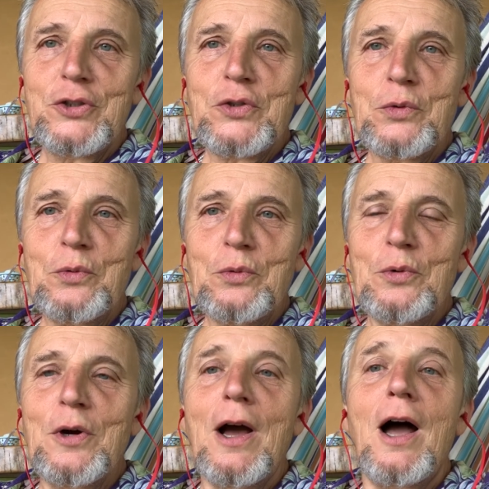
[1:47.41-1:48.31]
to
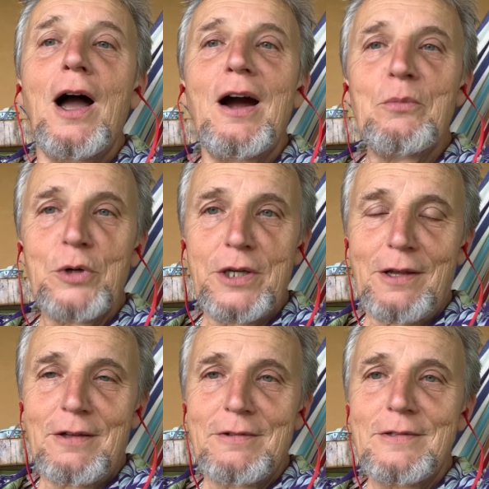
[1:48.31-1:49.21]

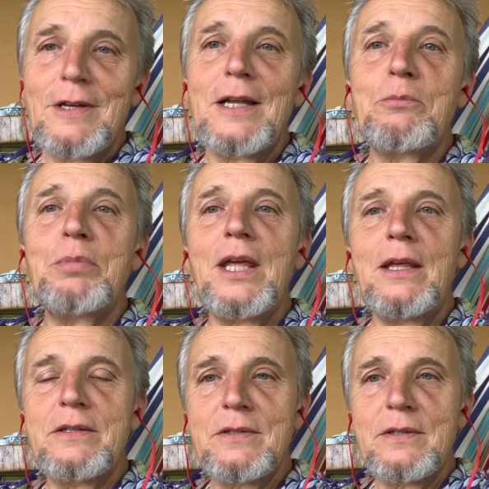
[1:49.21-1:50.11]
harmony and
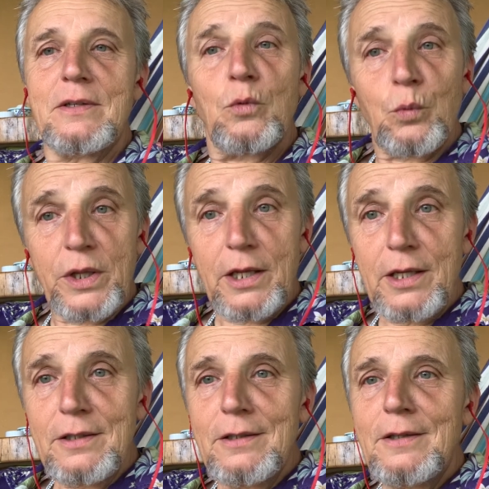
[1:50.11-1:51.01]
peace within